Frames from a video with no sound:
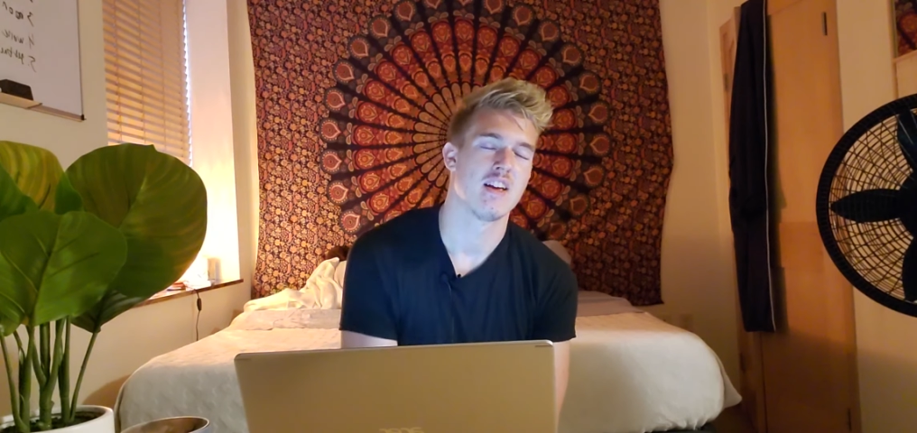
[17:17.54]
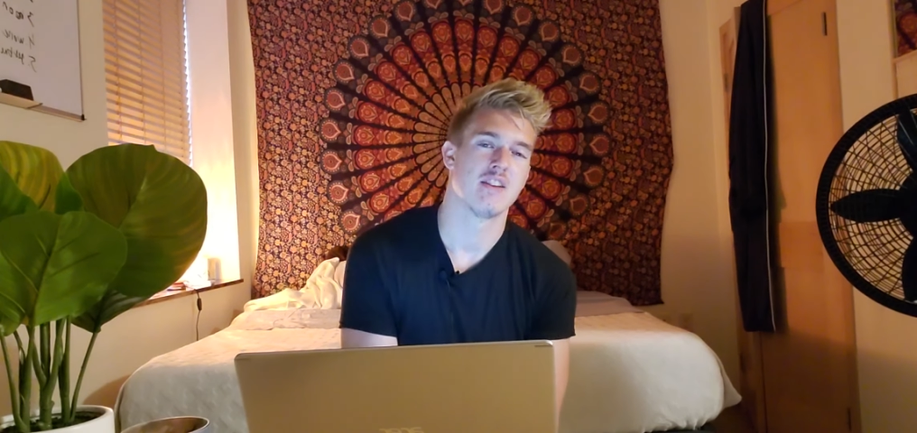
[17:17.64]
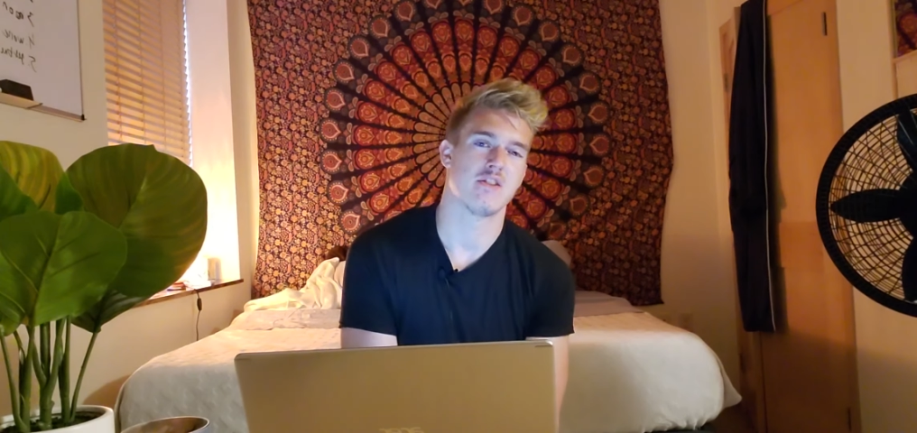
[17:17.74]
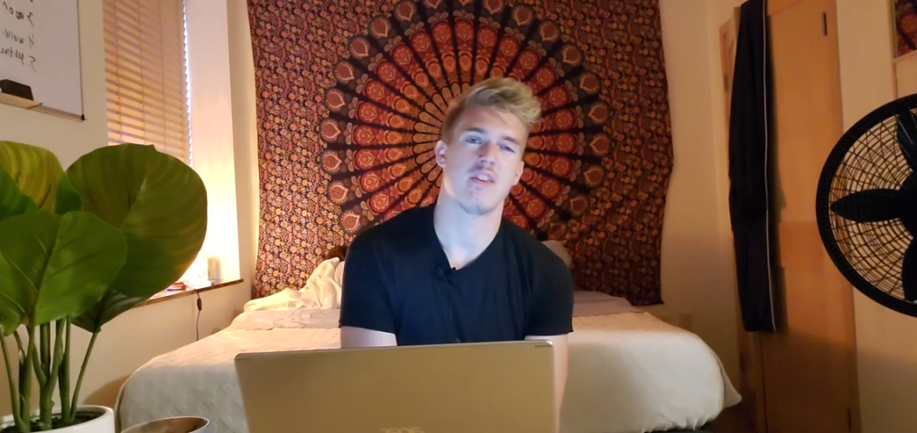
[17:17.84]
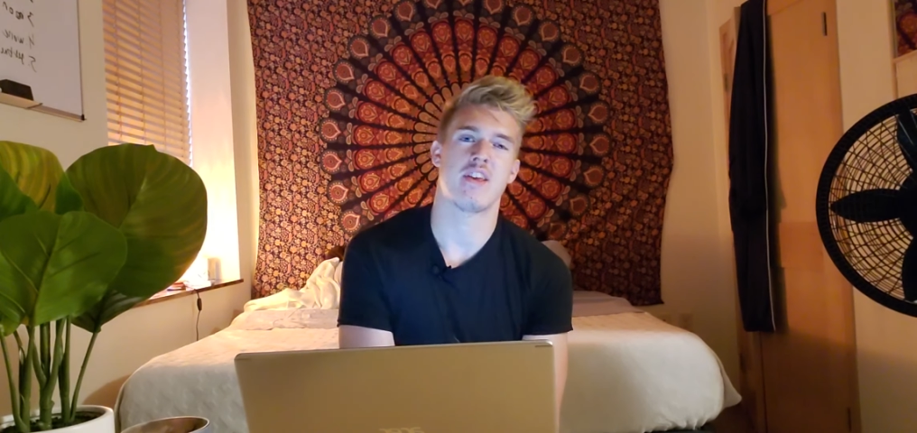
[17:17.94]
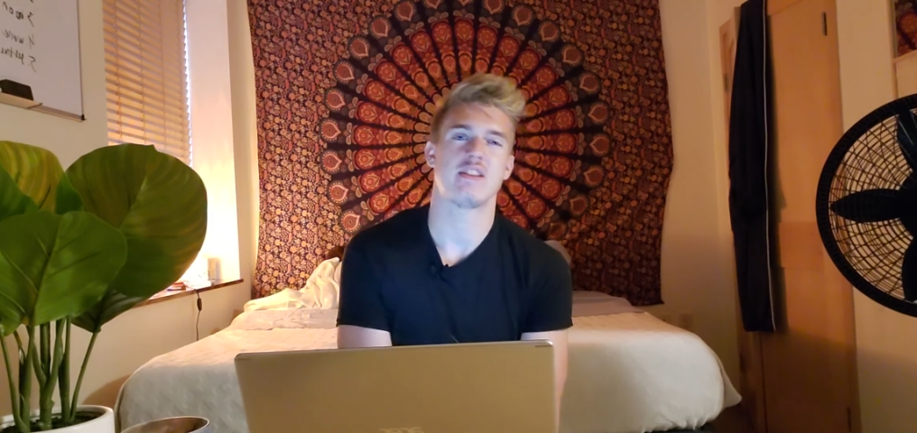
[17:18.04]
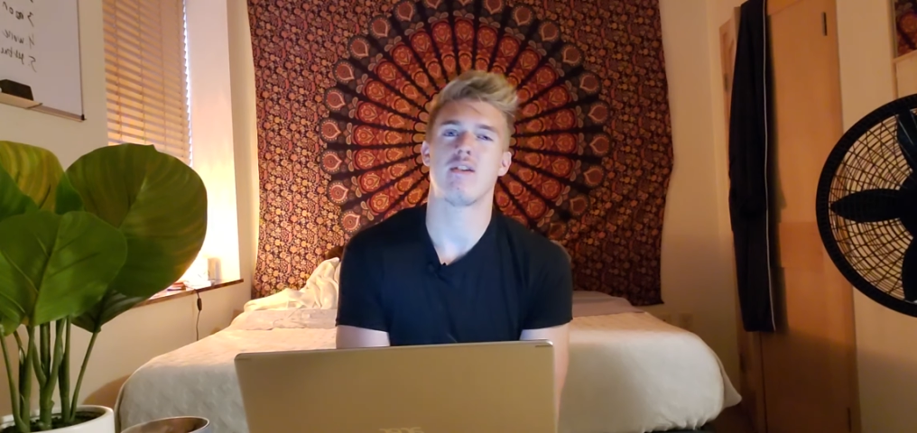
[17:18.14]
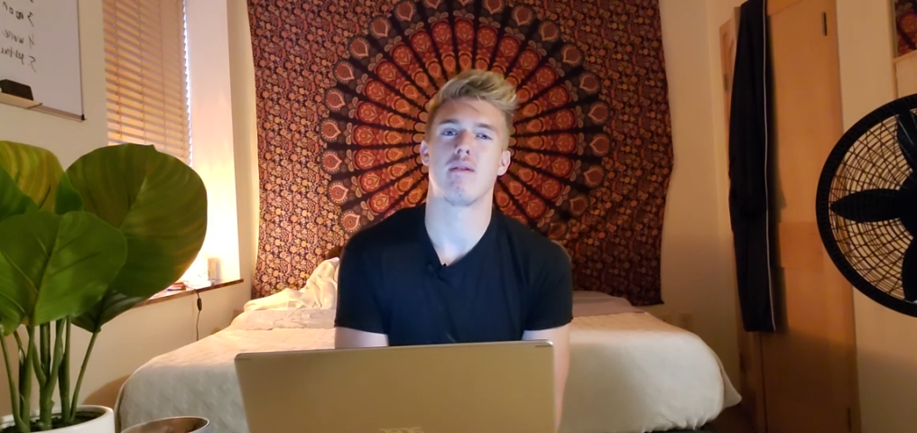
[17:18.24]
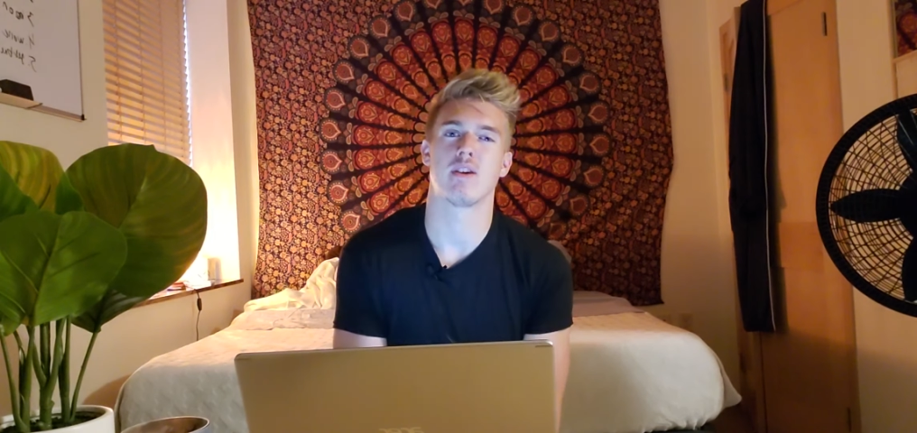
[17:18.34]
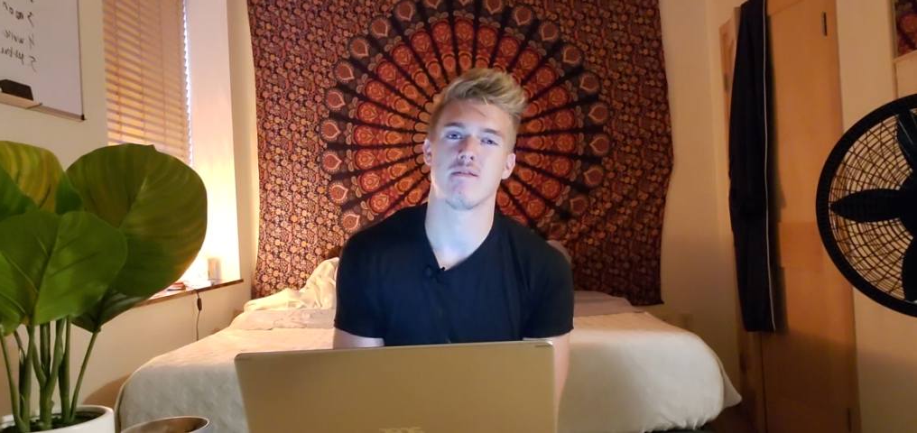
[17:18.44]
So that's not what
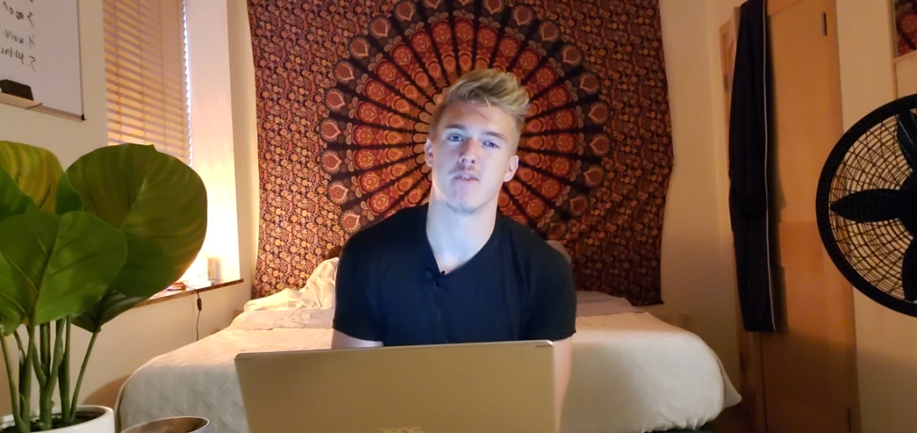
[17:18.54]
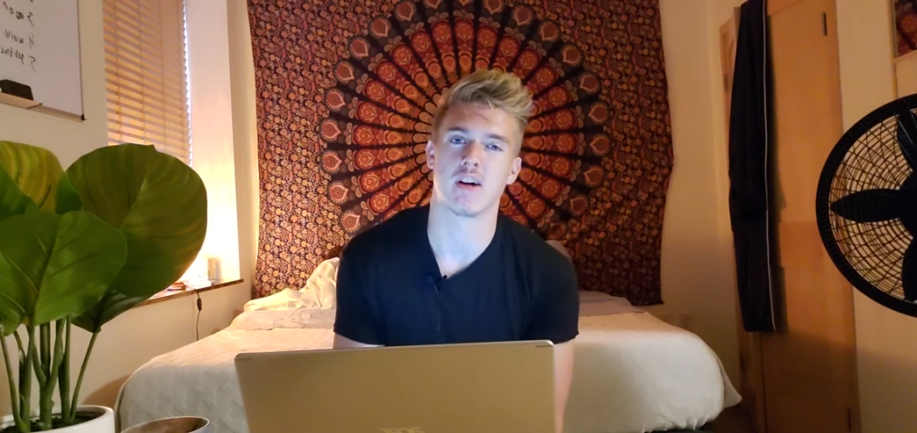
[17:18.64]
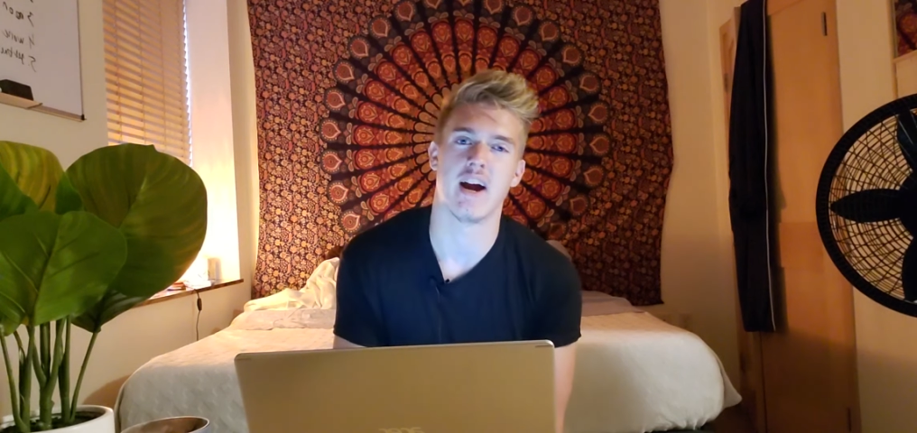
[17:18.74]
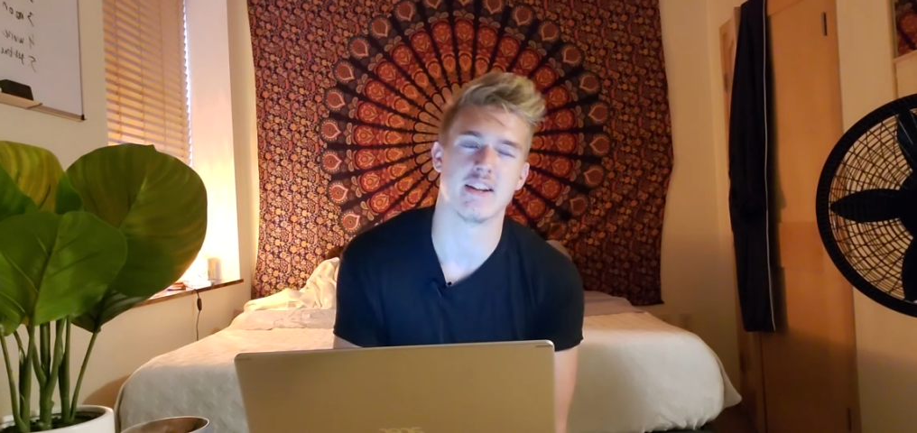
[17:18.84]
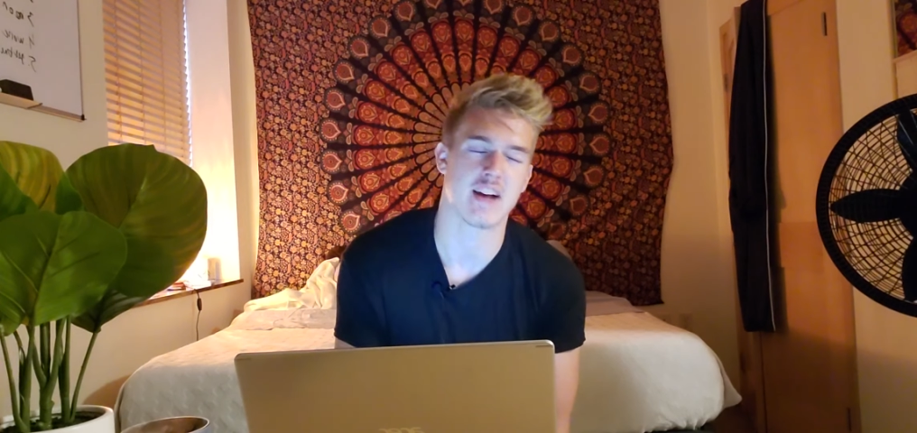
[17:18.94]
I'm looking for, guys.